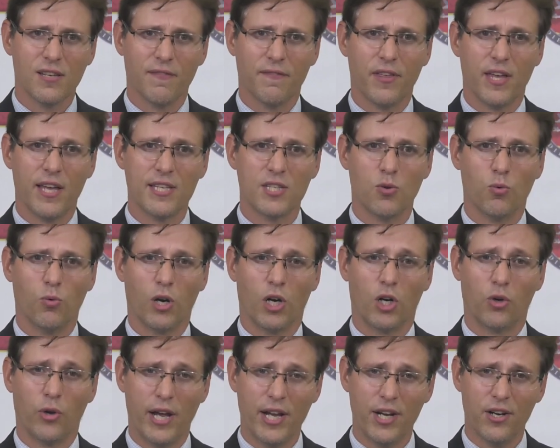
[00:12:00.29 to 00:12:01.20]
of this were
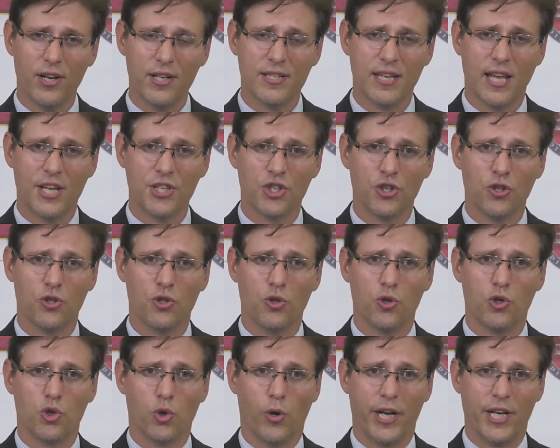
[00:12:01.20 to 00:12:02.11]
greater attention to
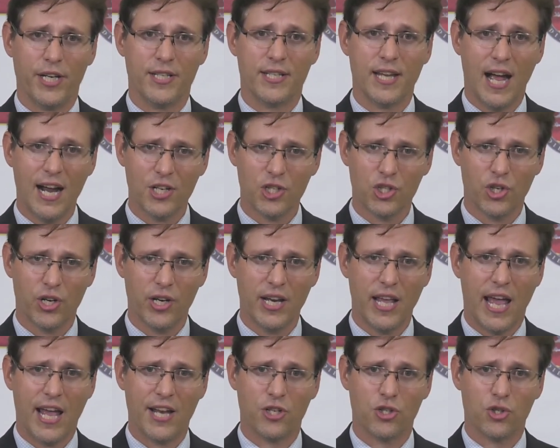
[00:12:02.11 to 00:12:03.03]
joint doctrine
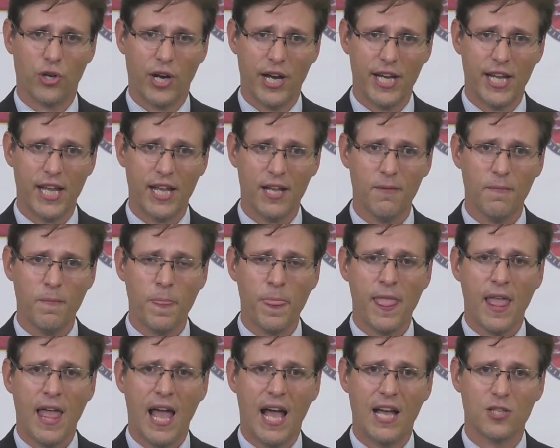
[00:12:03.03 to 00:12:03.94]
and training,
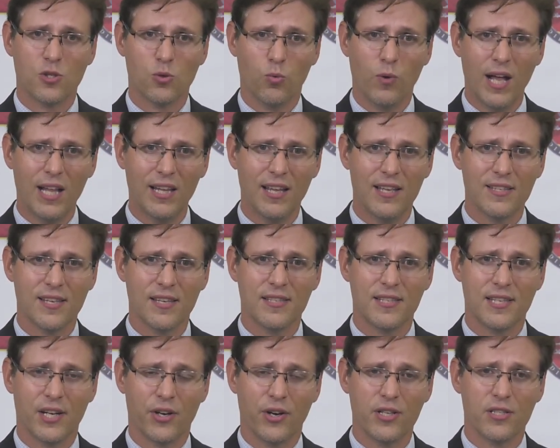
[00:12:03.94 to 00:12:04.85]
as well as a
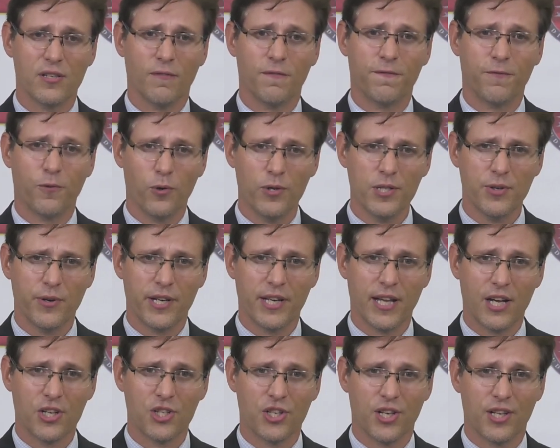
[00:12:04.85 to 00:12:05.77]
series of force
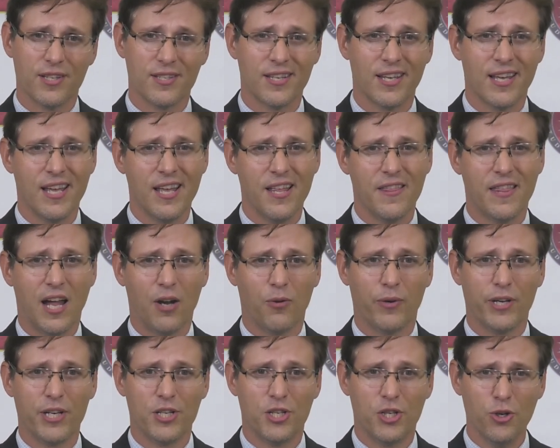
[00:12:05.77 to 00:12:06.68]
reductions that
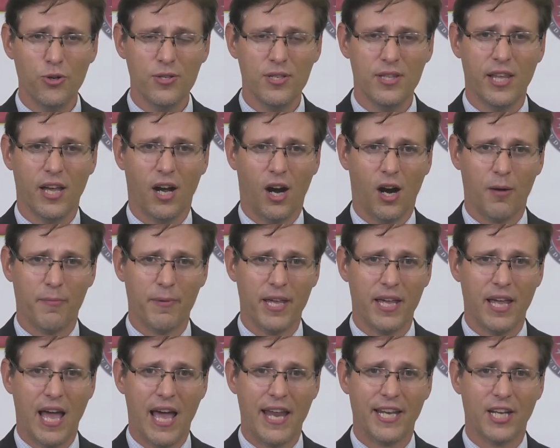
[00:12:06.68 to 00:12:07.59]
reduced the
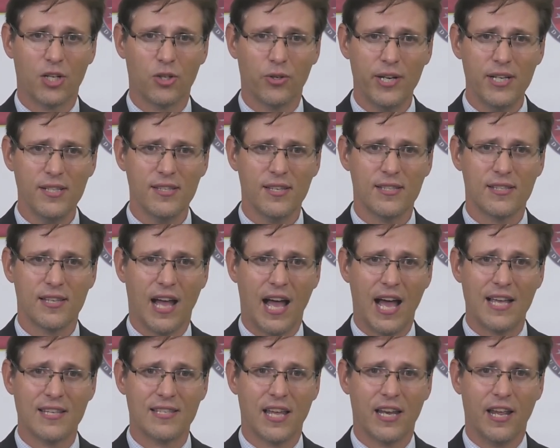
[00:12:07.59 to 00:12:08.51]
Army and increased the
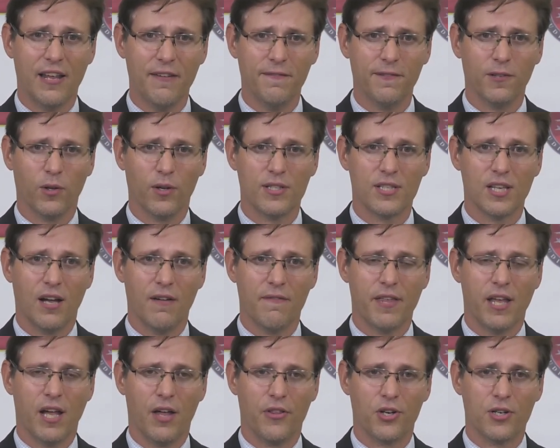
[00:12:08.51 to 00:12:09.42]
size and influence of
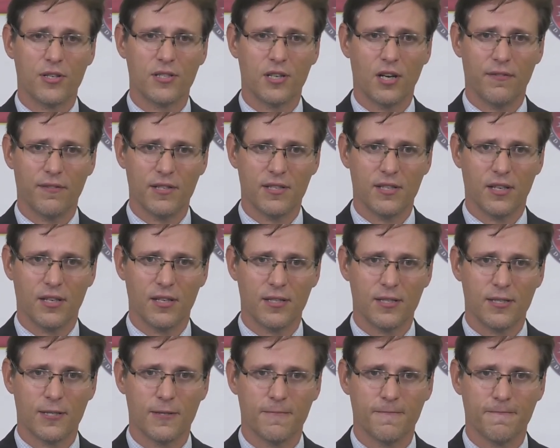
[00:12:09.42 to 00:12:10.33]
the other
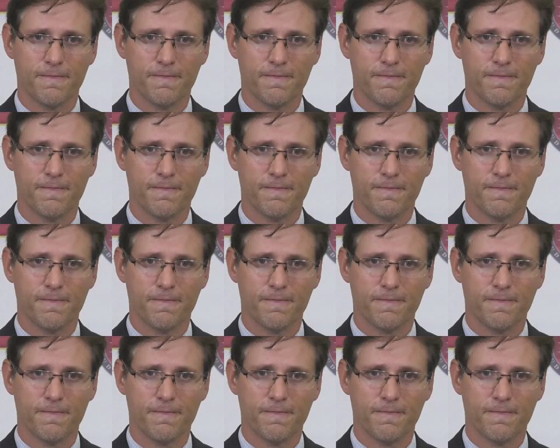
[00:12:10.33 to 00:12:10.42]
services.